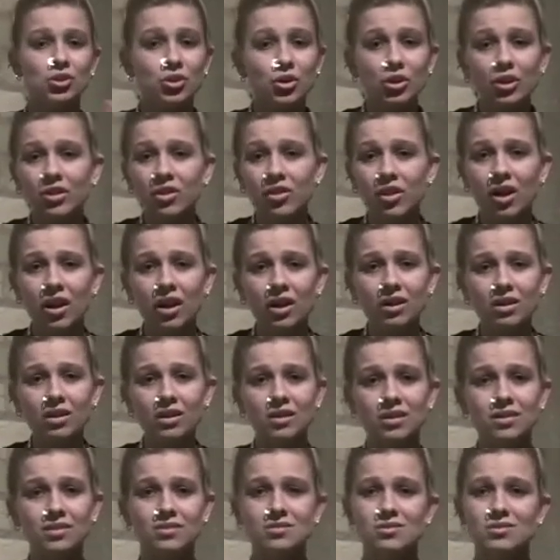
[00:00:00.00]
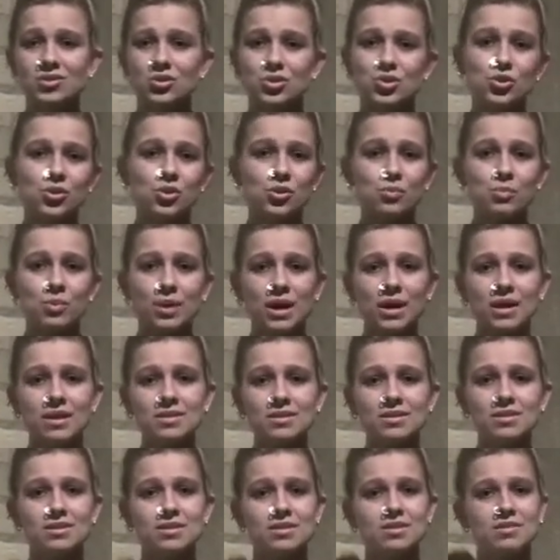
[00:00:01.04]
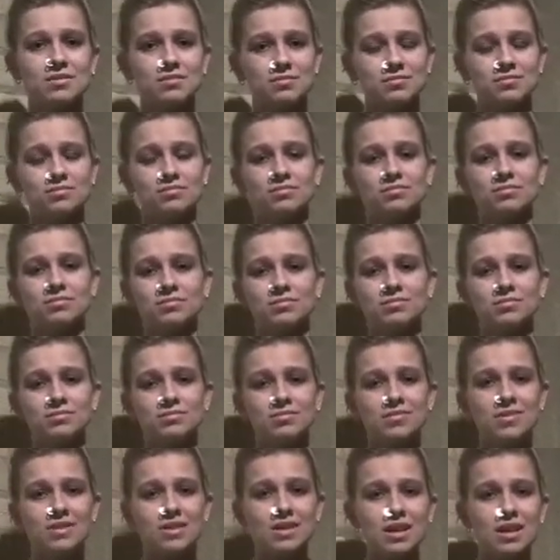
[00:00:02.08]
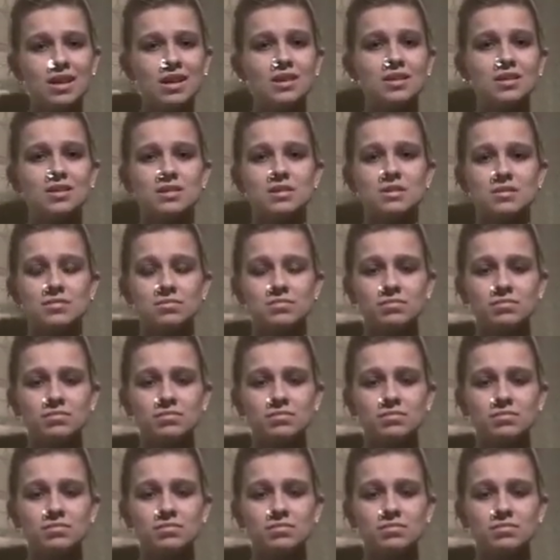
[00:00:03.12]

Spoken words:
Good luck. Do your best. Thanks.